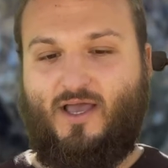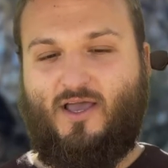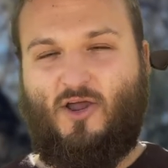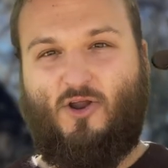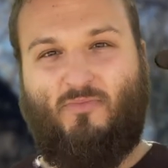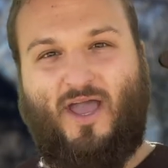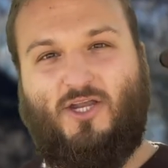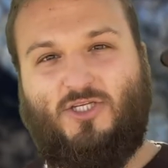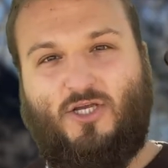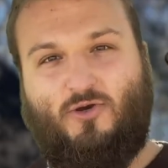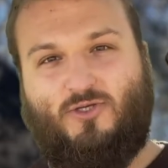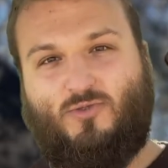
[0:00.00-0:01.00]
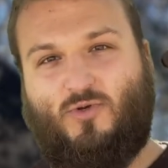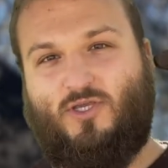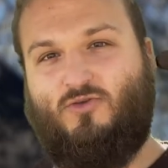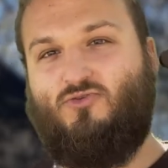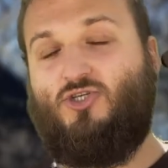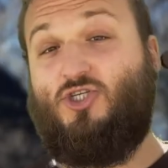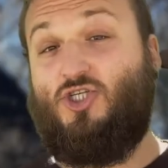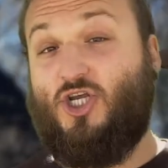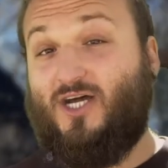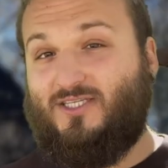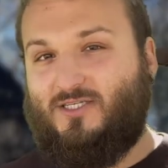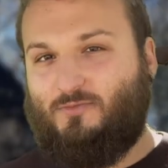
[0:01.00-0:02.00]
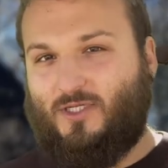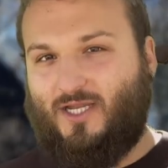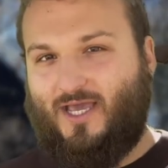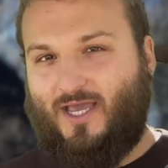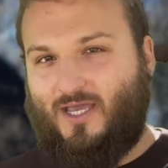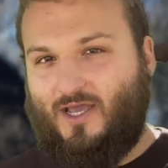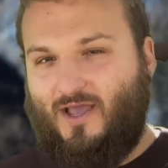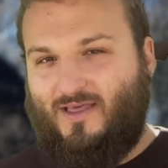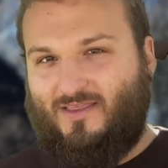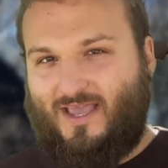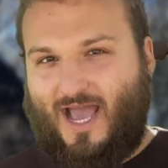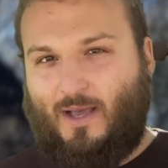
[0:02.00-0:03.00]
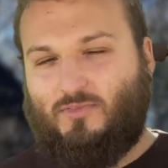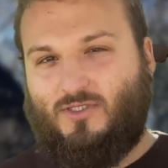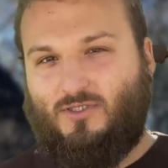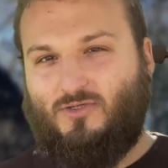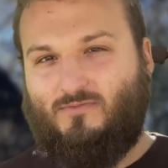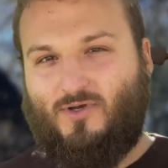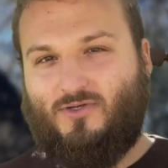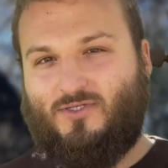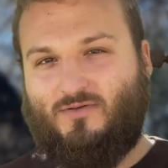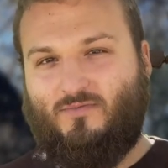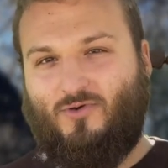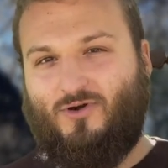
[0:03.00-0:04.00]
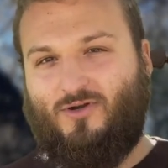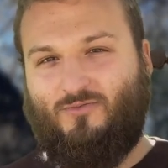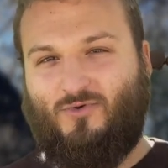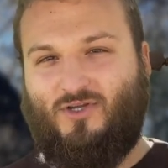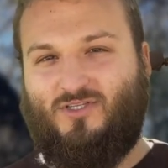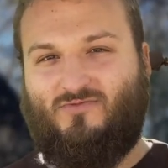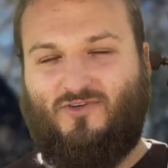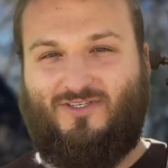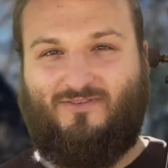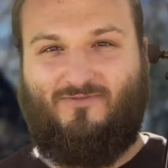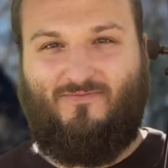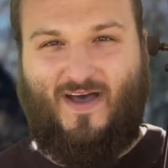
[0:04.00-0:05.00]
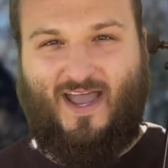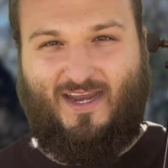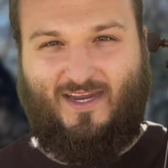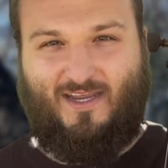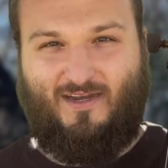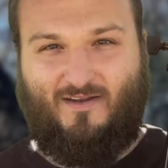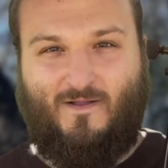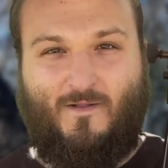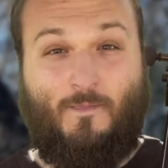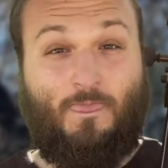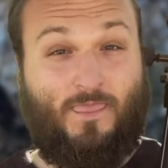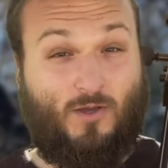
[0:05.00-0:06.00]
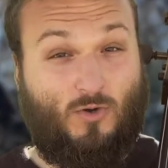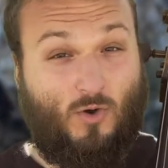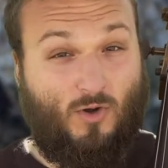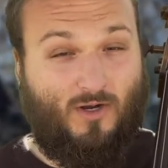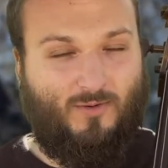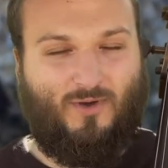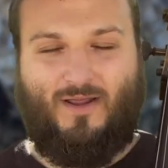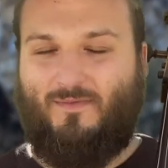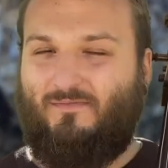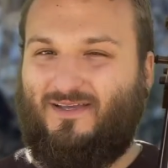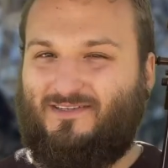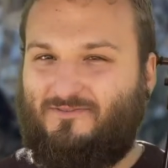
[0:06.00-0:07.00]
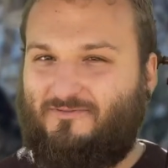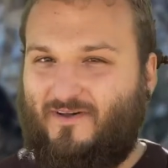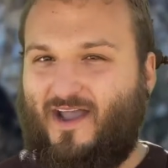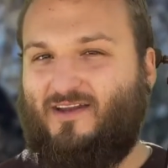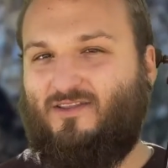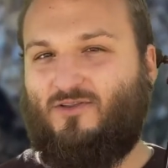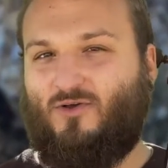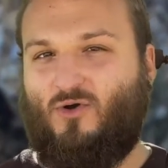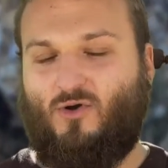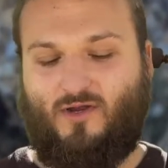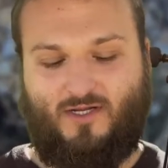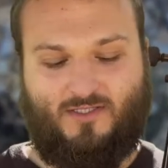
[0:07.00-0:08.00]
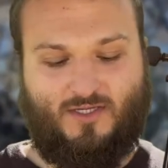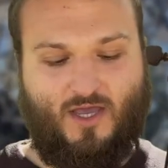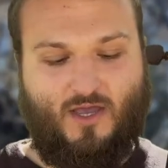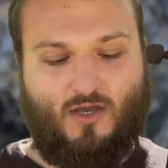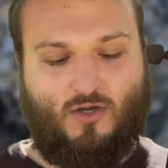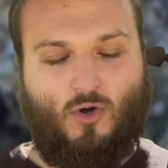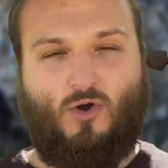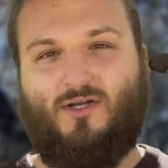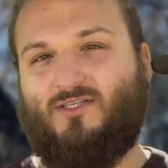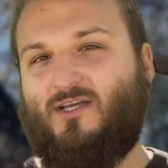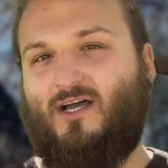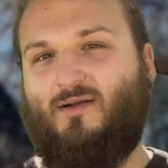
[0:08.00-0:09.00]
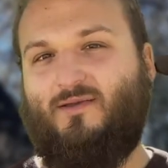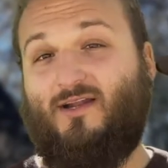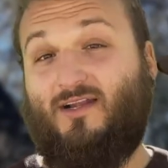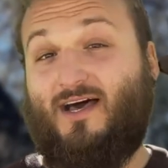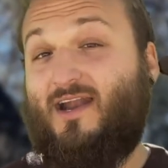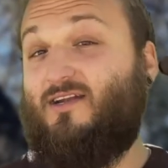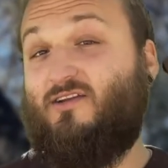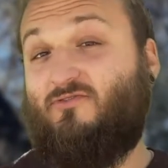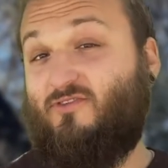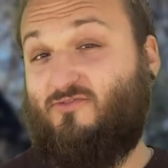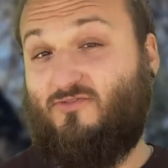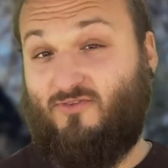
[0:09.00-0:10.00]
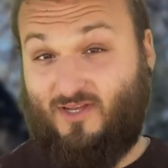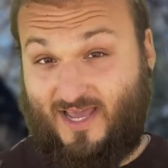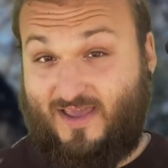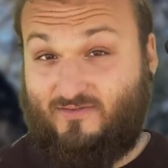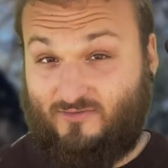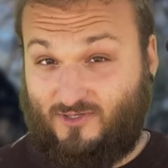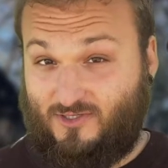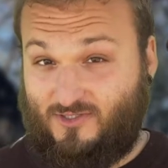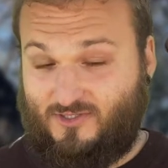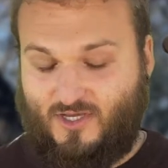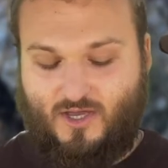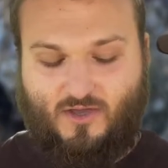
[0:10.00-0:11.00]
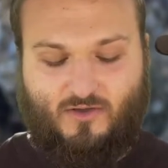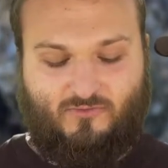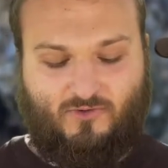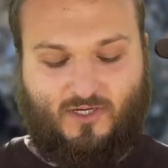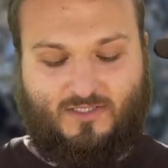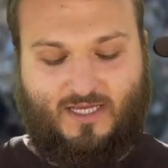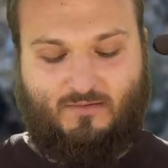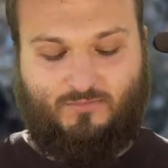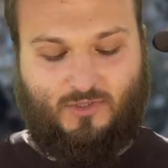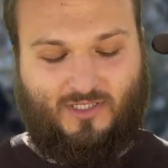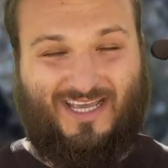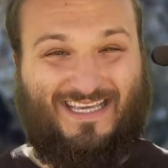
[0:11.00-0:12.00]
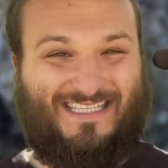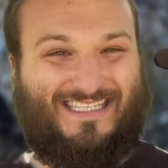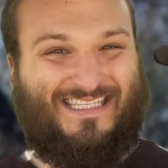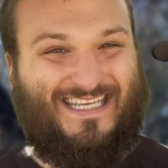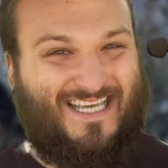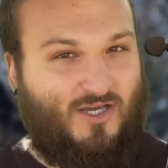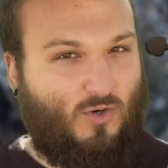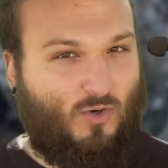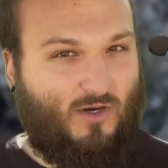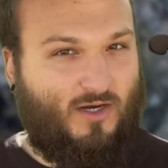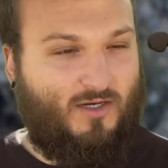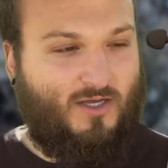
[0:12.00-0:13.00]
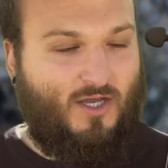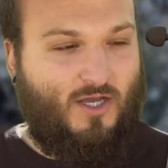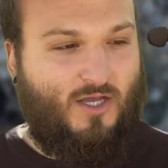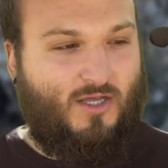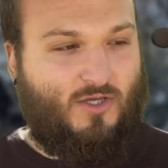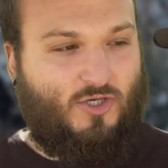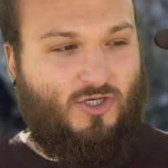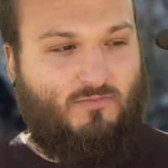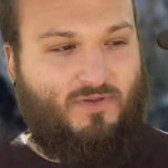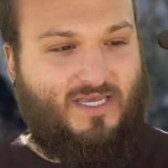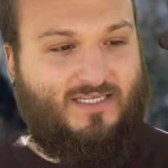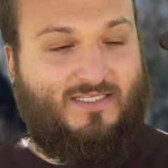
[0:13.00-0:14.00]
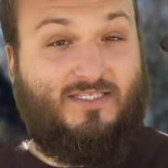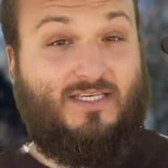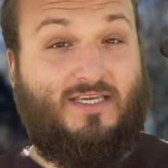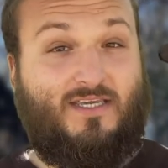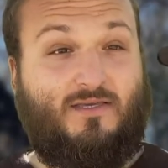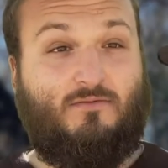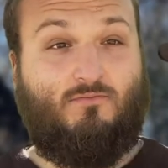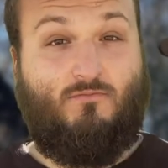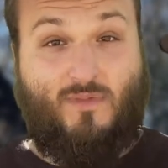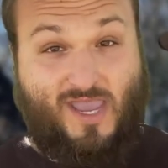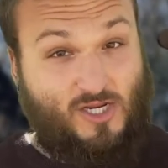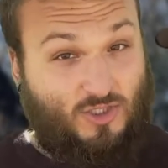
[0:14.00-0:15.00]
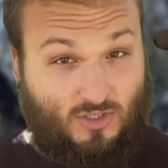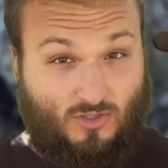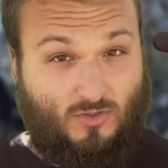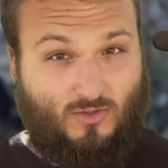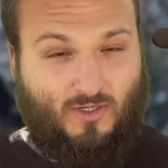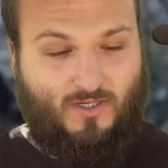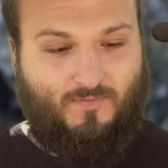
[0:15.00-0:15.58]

an arpeggio is where you just play the absolute most important ones for defining the chord. What I mean by defining the chord is chords come in a lot of different flavors. For example, a C chord could be a C major chord.